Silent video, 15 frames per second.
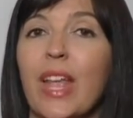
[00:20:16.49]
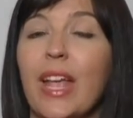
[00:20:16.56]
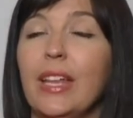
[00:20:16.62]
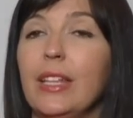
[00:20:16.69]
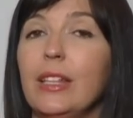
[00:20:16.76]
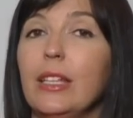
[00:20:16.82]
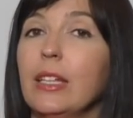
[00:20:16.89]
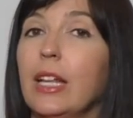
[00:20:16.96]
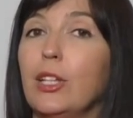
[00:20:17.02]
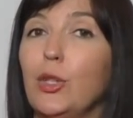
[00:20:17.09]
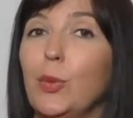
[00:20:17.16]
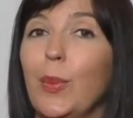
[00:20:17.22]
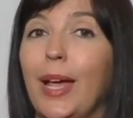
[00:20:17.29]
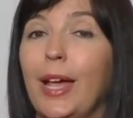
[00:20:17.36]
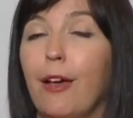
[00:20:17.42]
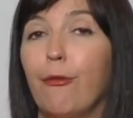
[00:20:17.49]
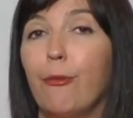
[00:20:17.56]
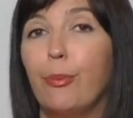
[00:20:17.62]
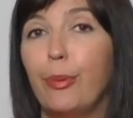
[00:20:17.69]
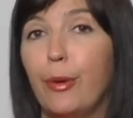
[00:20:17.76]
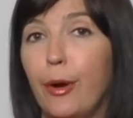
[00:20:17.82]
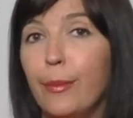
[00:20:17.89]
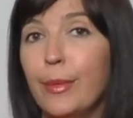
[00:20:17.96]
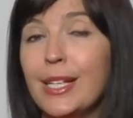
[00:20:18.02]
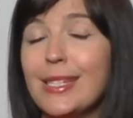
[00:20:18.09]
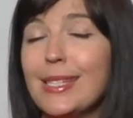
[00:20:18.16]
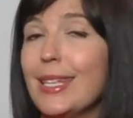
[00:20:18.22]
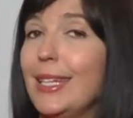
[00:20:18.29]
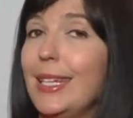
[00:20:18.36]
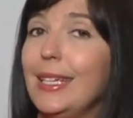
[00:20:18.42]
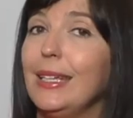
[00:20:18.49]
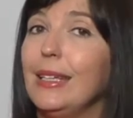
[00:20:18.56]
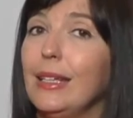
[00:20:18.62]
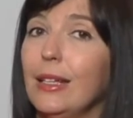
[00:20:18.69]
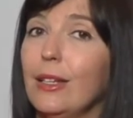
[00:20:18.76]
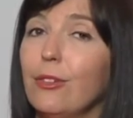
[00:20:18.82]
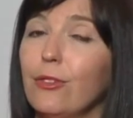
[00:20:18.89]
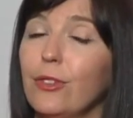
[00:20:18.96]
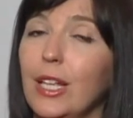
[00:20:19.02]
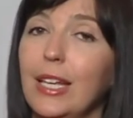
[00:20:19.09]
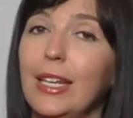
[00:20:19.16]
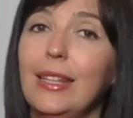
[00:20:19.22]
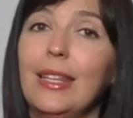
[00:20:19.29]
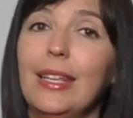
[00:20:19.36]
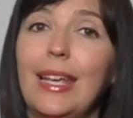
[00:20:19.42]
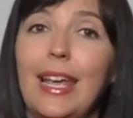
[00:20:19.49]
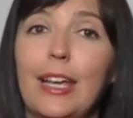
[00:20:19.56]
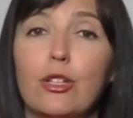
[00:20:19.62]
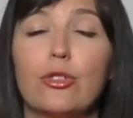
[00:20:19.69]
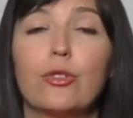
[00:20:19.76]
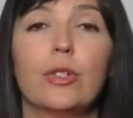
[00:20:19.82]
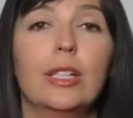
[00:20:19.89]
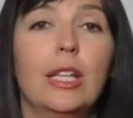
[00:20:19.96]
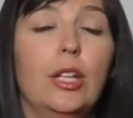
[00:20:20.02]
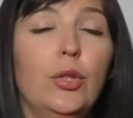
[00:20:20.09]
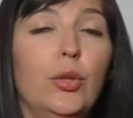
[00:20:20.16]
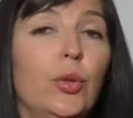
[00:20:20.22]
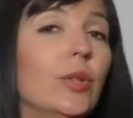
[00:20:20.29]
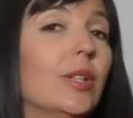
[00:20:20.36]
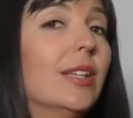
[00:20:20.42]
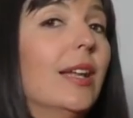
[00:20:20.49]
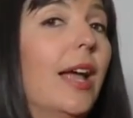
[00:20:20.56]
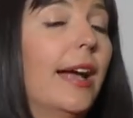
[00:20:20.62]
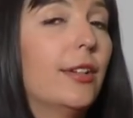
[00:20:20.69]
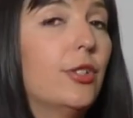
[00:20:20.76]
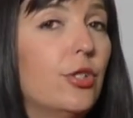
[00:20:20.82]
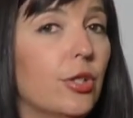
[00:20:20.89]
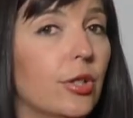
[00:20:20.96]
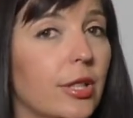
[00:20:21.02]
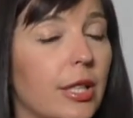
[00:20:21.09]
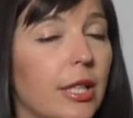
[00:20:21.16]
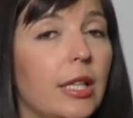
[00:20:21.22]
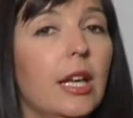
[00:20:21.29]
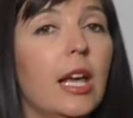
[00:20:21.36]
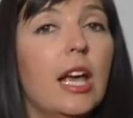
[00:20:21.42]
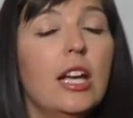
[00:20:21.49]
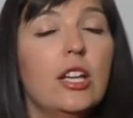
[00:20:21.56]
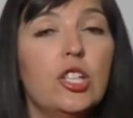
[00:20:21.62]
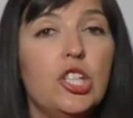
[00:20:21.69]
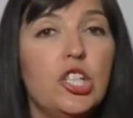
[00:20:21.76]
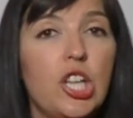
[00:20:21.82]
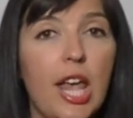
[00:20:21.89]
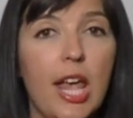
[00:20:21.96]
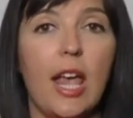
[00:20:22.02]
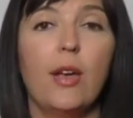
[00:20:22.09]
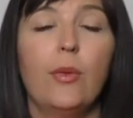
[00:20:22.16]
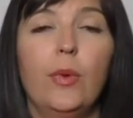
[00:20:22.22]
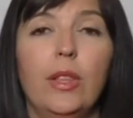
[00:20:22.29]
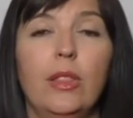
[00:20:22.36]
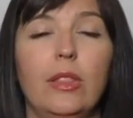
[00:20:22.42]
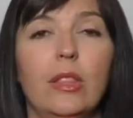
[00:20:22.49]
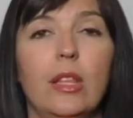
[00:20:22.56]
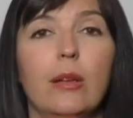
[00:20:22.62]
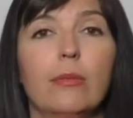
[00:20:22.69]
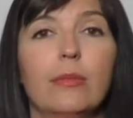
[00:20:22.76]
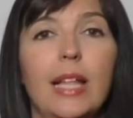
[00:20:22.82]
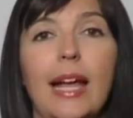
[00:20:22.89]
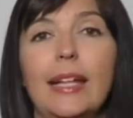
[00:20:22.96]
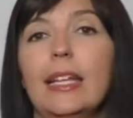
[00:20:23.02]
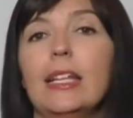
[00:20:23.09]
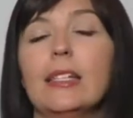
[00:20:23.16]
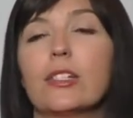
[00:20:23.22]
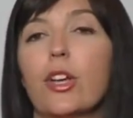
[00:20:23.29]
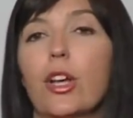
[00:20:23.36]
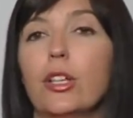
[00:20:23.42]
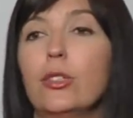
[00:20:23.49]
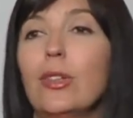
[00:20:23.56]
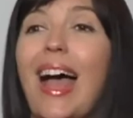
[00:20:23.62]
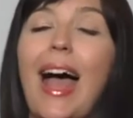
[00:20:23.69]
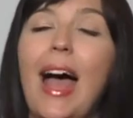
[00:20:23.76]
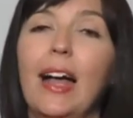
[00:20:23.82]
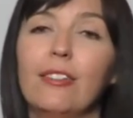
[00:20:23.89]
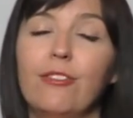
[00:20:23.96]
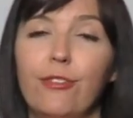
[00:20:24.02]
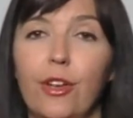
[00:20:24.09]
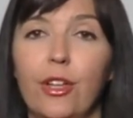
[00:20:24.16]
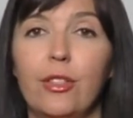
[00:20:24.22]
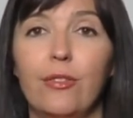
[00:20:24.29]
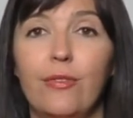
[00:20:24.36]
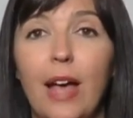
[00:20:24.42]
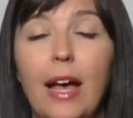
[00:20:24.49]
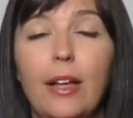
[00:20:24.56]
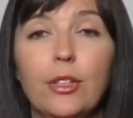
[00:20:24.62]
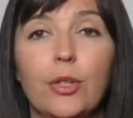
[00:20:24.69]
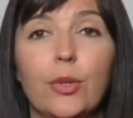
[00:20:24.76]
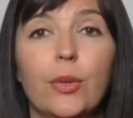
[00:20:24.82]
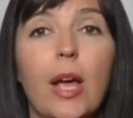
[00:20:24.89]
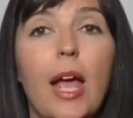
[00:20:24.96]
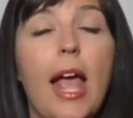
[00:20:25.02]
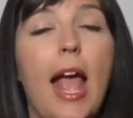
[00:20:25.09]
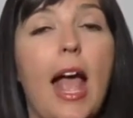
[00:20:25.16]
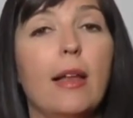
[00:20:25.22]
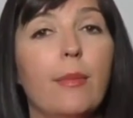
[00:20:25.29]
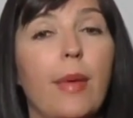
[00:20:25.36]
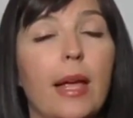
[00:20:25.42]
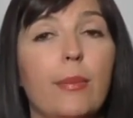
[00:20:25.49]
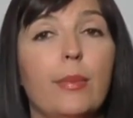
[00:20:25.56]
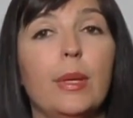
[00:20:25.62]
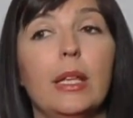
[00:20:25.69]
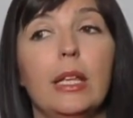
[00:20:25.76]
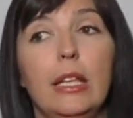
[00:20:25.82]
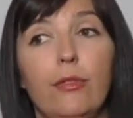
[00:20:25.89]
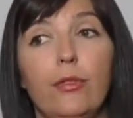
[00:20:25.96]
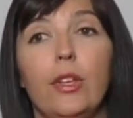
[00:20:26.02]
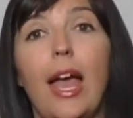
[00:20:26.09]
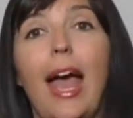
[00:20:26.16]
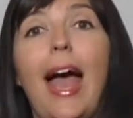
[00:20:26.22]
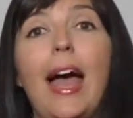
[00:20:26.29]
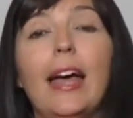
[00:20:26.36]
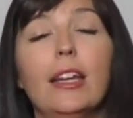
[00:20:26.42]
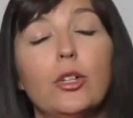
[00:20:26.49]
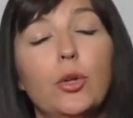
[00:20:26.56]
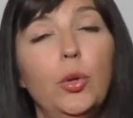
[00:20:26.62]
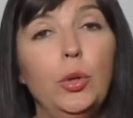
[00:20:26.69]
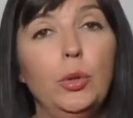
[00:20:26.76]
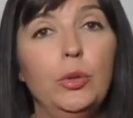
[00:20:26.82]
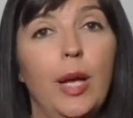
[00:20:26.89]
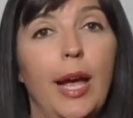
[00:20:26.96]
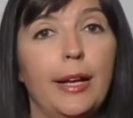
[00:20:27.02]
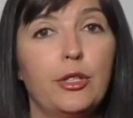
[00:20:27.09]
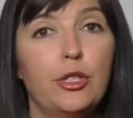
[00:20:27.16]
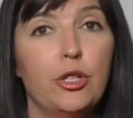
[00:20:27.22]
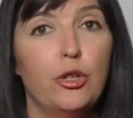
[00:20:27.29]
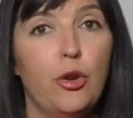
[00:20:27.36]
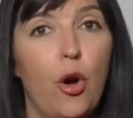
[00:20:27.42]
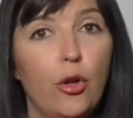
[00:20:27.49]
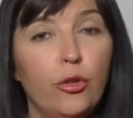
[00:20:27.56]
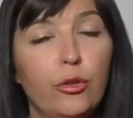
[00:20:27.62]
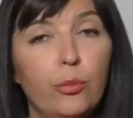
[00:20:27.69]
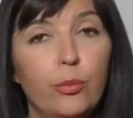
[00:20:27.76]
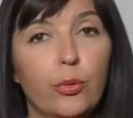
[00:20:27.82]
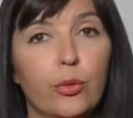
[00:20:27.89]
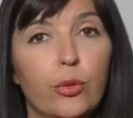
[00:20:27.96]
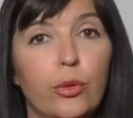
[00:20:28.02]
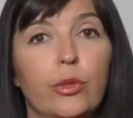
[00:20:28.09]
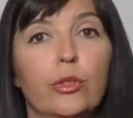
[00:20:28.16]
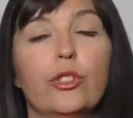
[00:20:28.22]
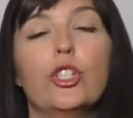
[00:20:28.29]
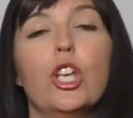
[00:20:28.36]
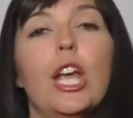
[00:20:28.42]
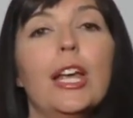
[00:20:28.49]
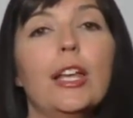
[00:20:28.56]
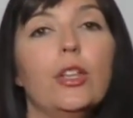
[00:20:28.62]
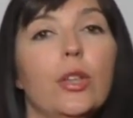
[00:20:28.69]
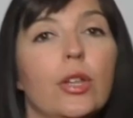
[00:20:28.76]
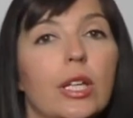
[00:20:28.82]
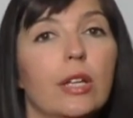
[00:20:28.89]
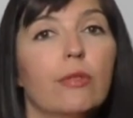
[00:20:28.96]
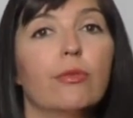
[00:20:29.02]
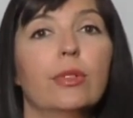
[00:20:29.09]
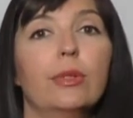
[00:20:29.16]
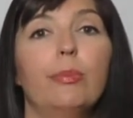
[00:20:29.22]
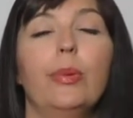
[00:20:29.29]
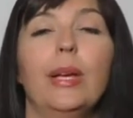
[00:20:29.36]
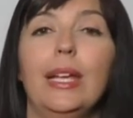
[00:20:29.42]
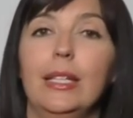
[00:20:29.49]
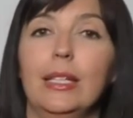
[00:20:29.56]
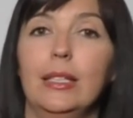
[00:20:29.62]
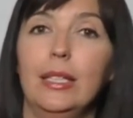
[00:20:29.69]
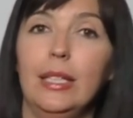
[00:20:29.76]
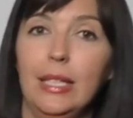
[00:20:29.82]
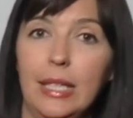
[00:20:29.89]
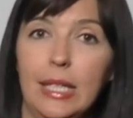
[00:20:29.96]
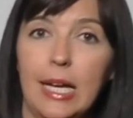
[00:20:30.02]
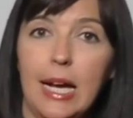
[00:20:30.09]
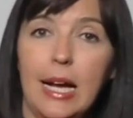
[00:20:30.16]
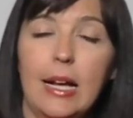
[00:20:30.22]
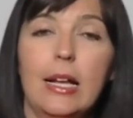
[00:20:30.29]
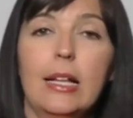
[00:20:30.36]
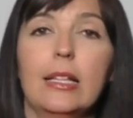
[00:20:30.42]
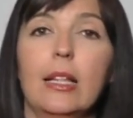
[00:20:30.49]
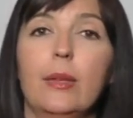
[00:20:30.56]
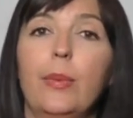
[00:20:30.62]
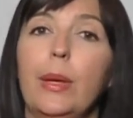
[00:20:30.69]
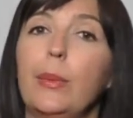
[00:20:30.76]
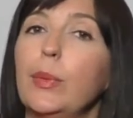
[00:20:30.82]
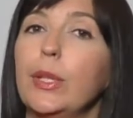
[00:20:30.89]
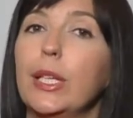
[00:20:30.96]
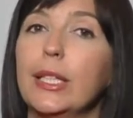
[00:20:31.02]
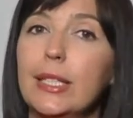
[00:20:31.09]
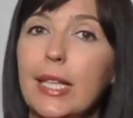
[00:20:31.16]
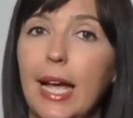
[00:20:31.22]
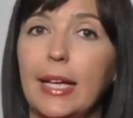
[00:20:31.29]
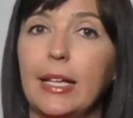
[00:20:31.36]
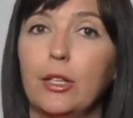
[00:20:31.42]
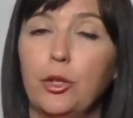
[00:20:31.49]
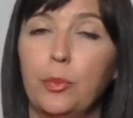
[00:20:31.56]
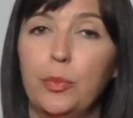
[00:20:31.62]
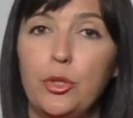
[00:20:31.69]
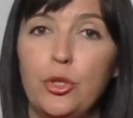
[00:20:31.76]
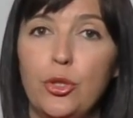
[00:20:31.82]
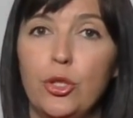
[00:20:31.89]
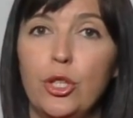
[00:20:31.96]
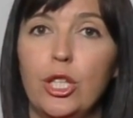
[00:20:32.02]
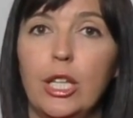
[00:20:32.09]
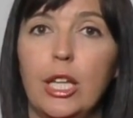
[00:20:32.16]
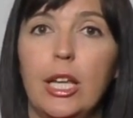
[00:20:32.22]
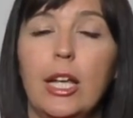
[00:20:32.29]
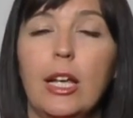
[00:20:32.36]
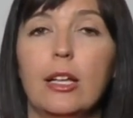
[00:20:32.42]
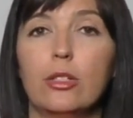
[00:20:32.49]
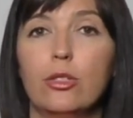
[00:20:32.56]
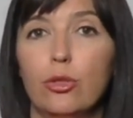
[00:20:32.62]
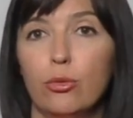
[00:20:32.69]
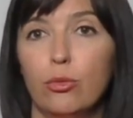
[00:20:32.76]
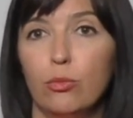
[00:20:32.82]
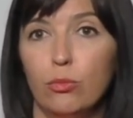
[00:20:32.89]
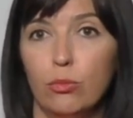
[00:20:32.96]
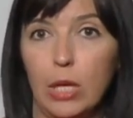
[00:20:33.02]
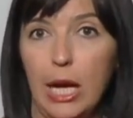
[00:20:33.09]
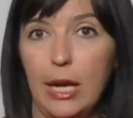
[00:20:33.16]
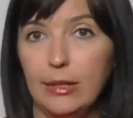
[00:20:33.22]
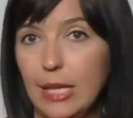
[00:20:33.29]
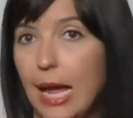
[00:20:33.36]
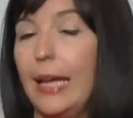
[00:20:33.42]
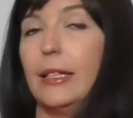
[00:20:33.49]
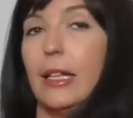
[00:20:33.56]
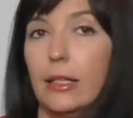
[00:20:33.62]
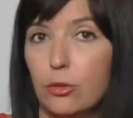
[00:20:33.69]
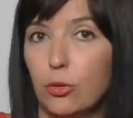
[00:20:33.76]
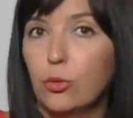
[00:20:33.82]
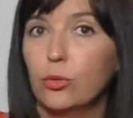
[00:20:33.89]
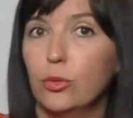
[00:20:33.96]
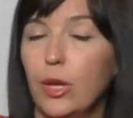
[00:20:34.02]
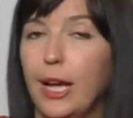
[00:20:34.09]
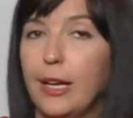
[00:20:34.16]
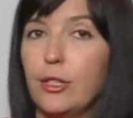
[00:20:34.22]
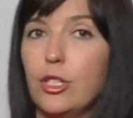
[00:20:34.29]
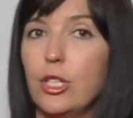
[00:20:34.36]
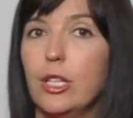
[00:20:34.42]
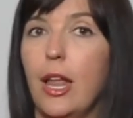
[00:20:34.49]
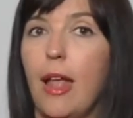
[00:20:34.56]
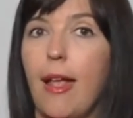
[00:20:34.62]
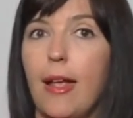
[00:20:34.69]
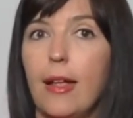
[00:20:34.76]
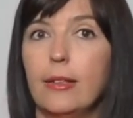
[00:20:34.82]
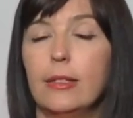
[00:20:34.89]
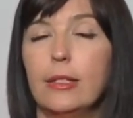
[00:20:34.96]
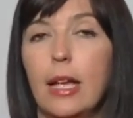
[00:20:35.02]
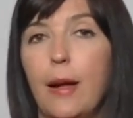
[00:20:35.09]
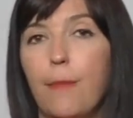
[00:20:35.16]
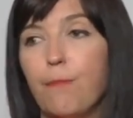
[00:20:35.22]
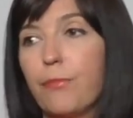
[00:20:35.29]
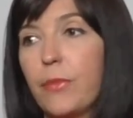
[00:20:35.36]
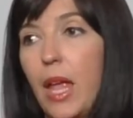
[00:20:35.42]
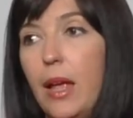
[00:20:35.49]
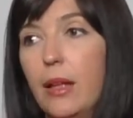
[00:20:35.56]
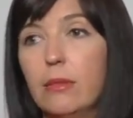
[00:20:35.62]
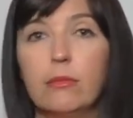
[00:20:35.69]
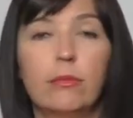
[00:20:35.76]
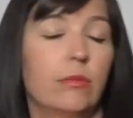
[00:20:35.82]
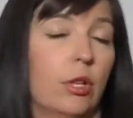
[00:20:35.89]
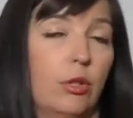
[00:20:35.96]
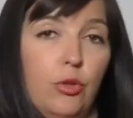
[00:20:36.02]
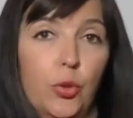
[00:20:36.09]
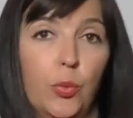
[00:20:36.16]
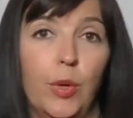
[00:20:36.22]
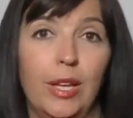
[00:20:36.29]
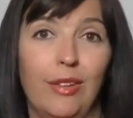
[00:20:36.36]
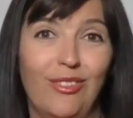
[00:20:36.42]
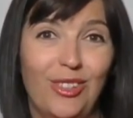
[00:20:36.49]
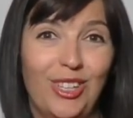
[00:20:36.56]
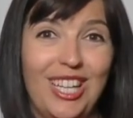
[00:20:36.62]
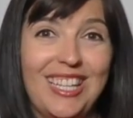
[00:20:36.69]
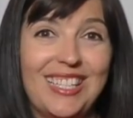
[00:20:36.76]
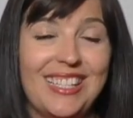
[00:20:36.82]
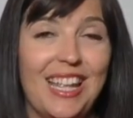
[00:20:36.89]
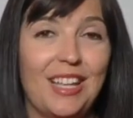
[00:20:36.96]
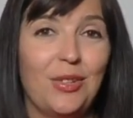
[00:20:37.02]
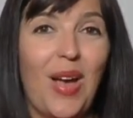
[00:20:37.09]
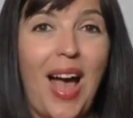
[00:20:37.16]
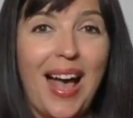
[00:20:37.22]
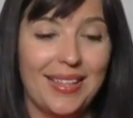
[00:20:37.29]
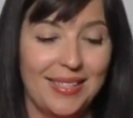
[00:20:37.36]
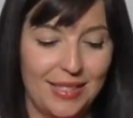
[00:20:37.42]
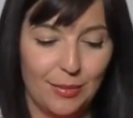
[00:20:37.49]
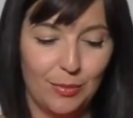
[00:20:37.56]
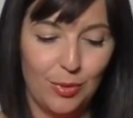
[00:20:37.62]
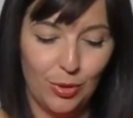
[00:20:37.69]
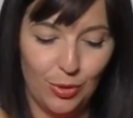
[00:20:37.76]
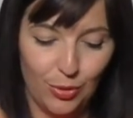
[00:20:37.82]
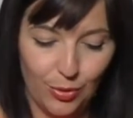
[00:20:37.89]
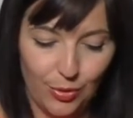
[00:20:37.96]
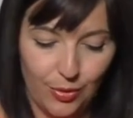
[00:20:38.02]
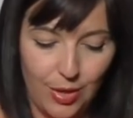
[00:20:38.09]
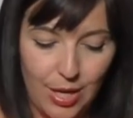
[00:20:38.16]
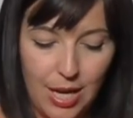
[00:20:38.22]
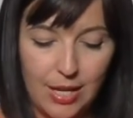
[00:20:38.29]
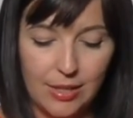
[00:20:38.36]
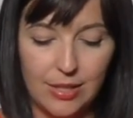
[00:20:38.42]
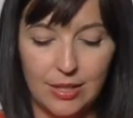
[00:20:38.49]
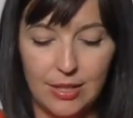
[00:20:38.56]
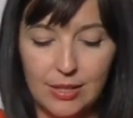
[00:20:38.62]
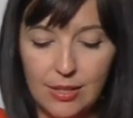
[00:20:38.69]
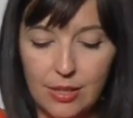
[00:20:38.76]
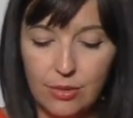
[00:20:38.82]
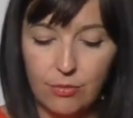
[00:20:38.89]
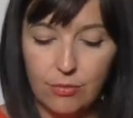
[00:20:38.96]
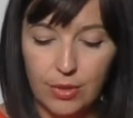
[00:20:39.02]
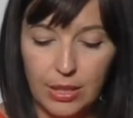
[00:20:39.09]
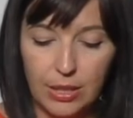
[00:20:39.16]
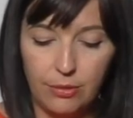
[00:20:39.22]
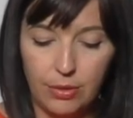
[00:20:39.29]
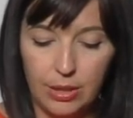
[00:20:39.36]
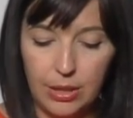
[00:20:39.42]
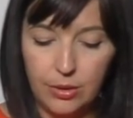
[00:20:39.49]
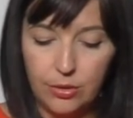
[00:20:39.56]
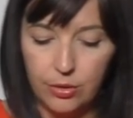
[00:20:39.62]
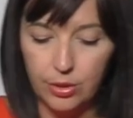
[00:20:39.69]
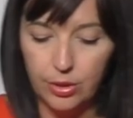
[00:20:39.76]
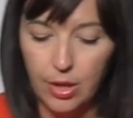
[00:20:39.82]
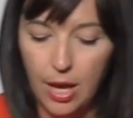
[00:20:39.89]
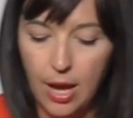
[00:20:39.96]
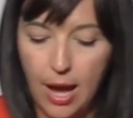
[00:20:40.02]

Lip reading: Anything that you may have promised, any gift, anything extra that you can actually share with them that is going to add further value. And maybe if you had a call to action on the book launch, you can repeat it here, that people can take an opportunity to take that call to action and do whatever it is that you ask them to do. So this is really, really good.